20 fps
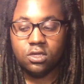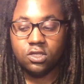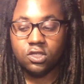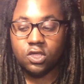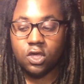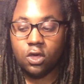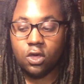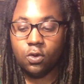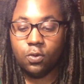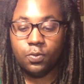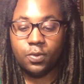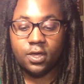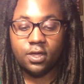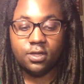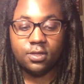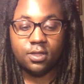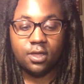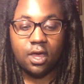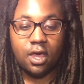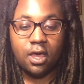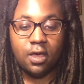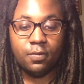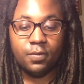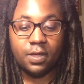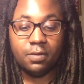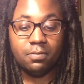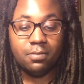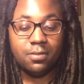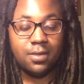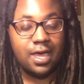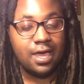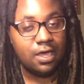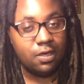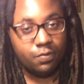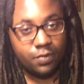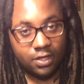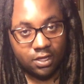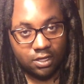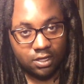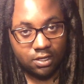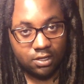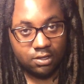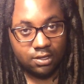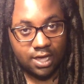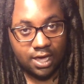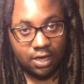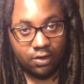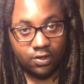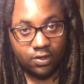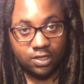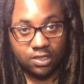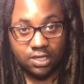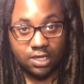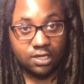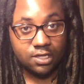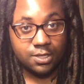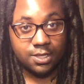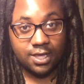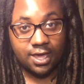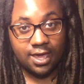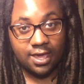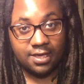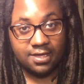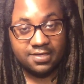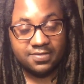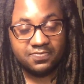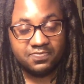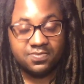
So, but um, in my opinion, Aries takes the cake.